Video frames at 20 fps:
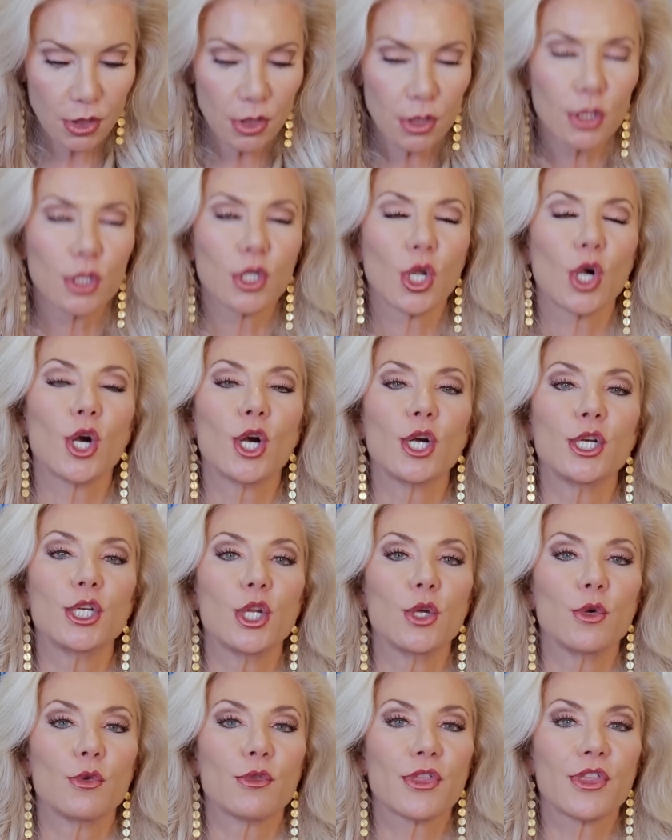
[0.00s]

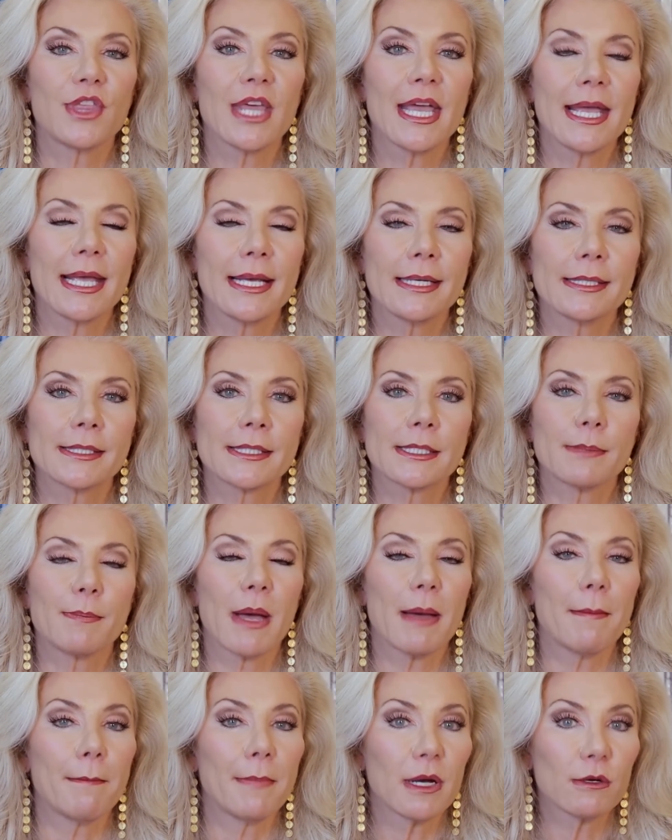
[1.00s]
learn new things,
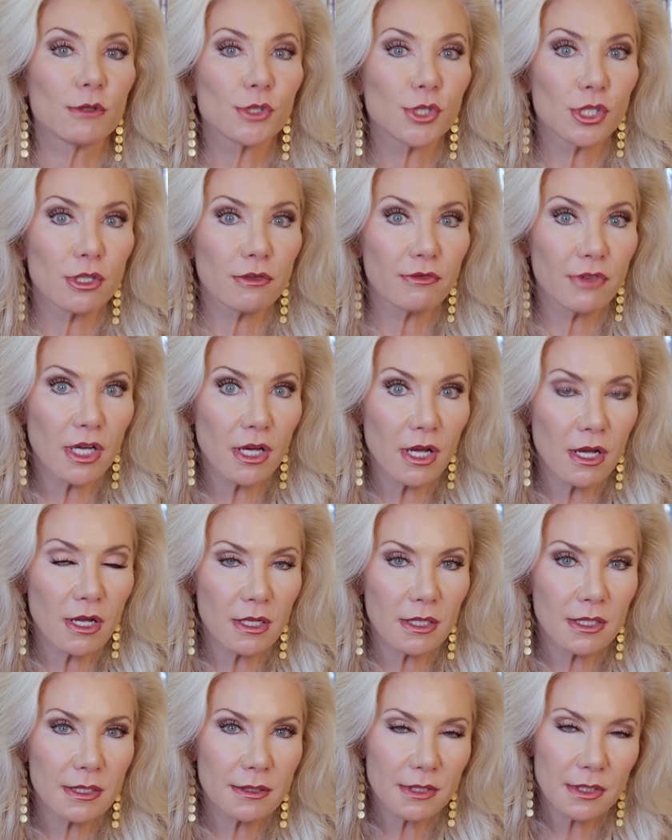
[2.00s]
but most of
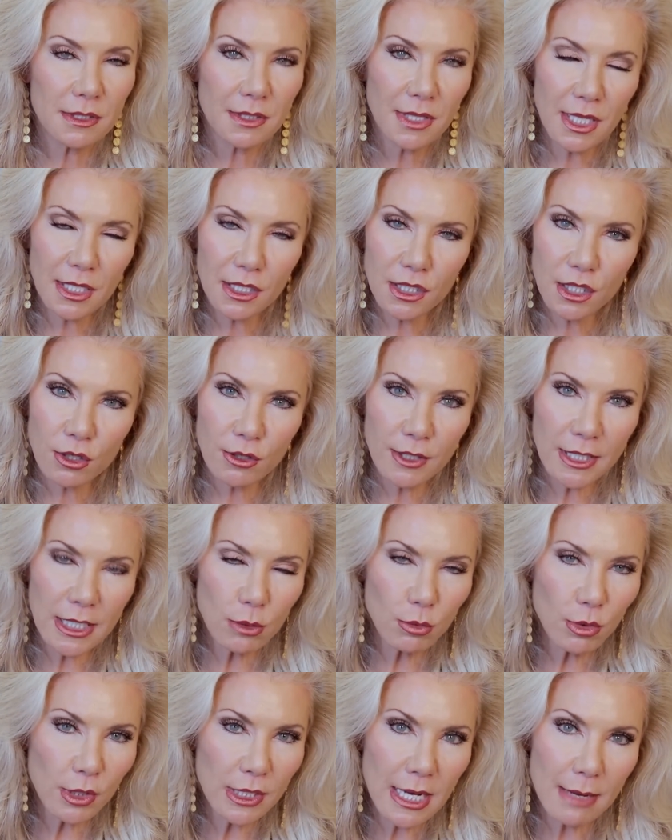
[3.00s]
all, the
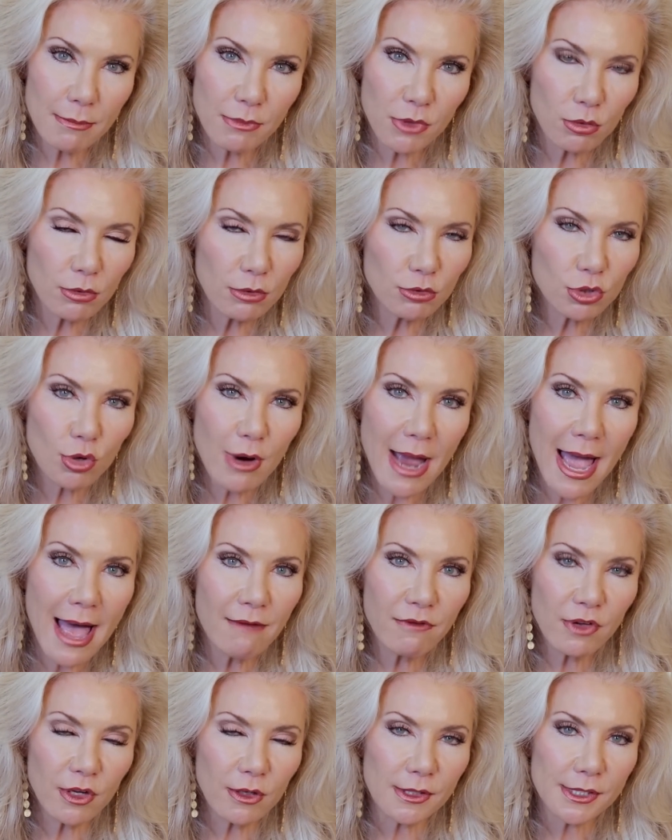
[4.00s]
learning will come through
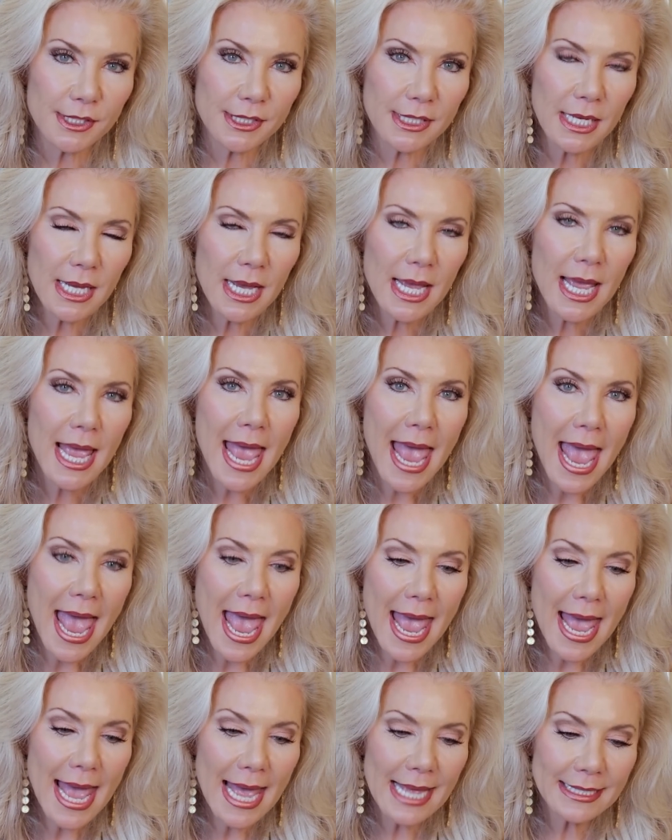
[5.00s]
travels.
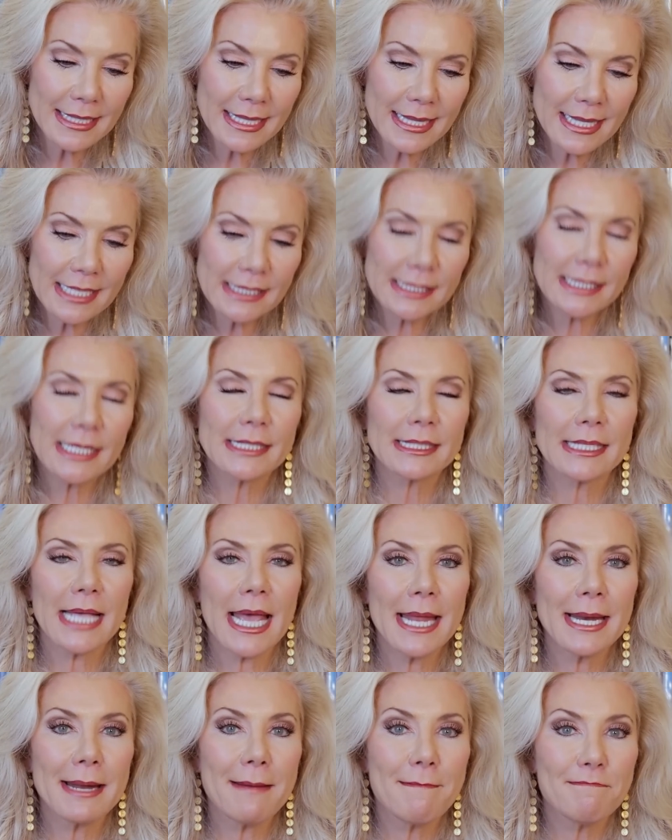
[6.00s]
And this is
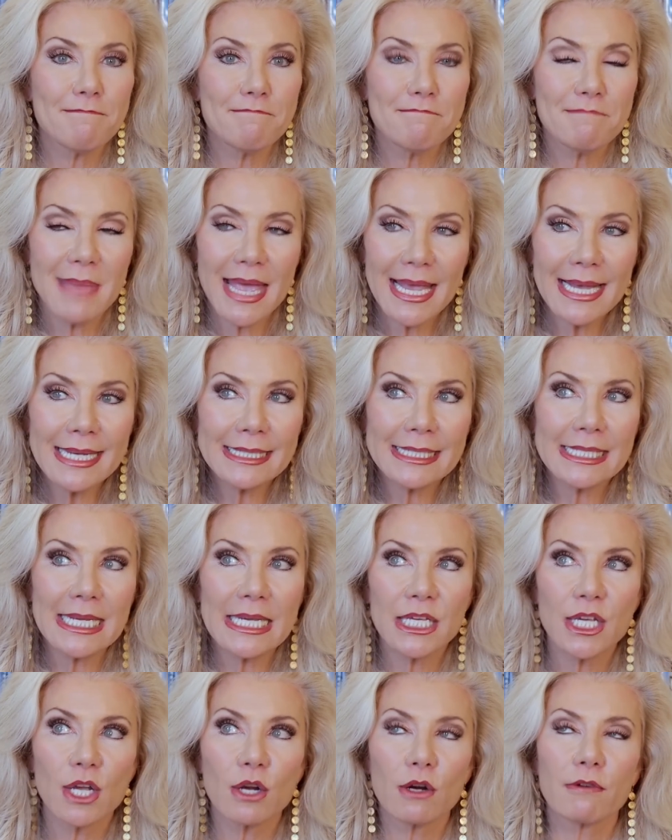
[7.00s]
an
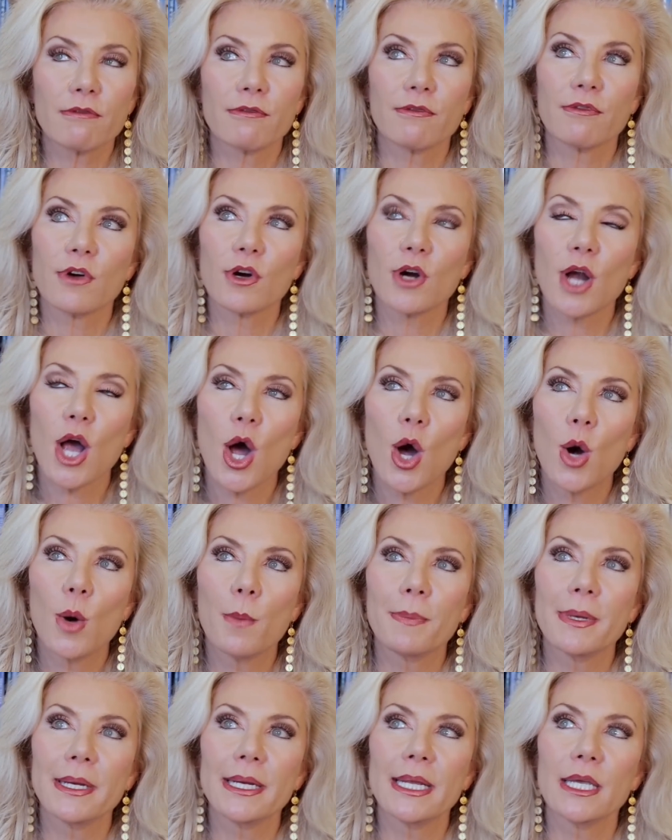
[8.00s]
amazing year for
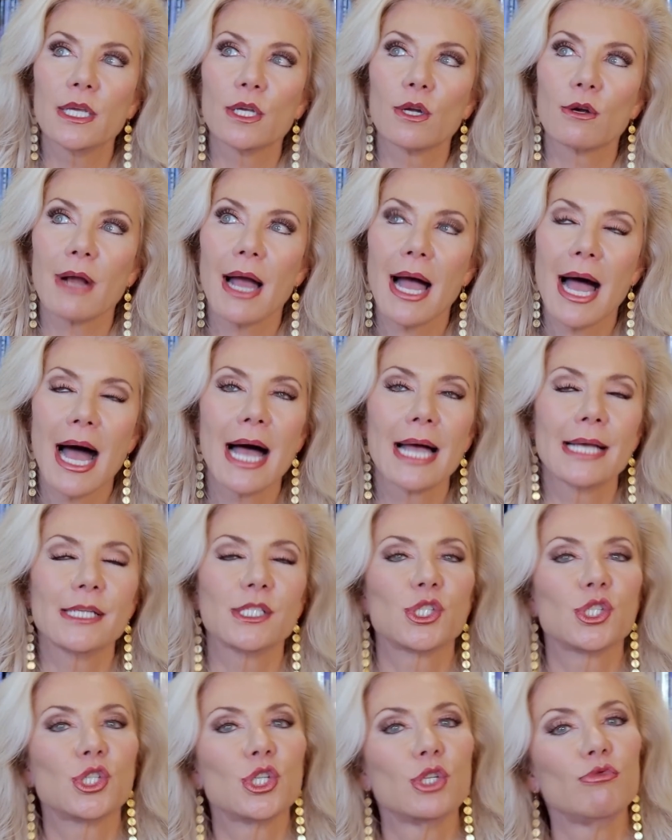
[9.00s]
opening your
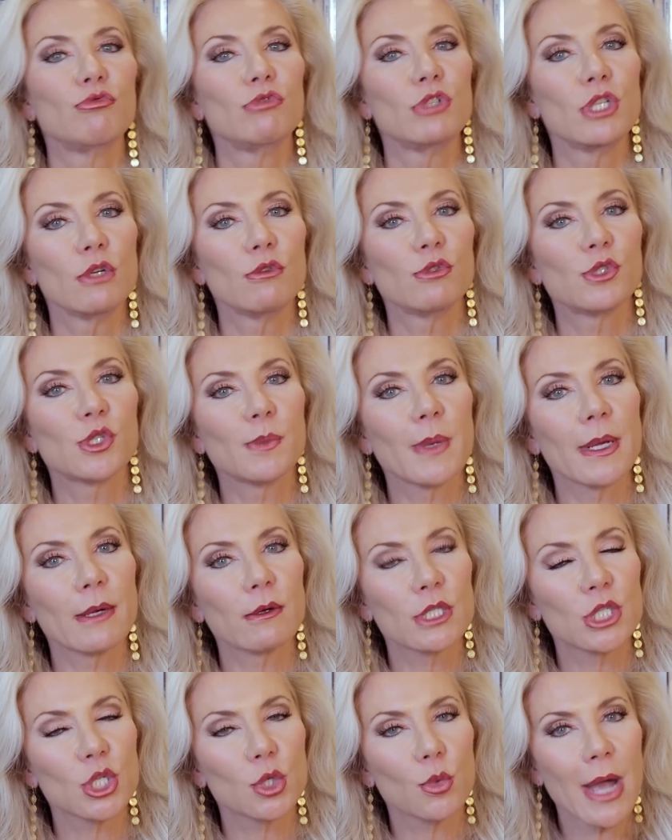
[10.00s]
eyes to new
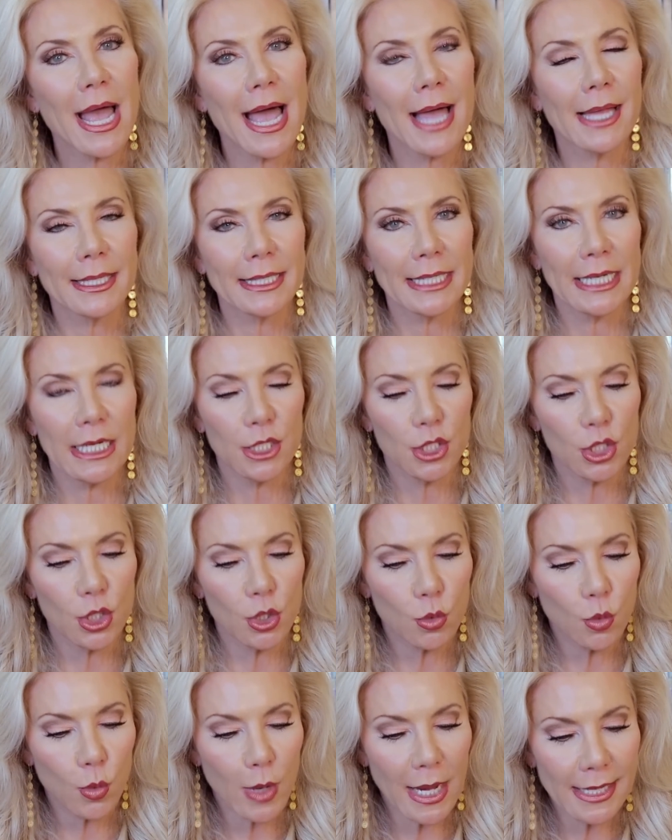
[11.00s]
spirituality,
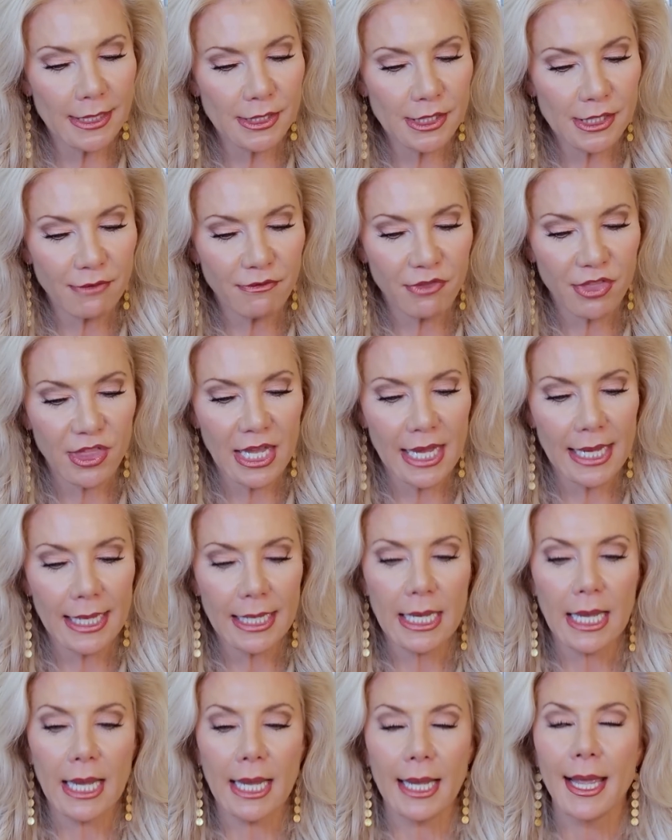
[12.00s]
new ways of
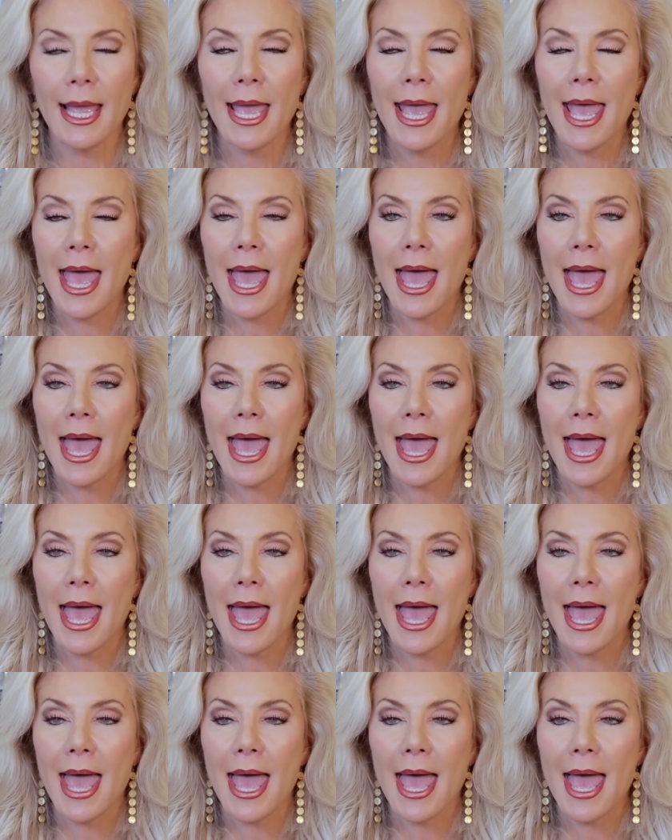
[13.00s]
thinking,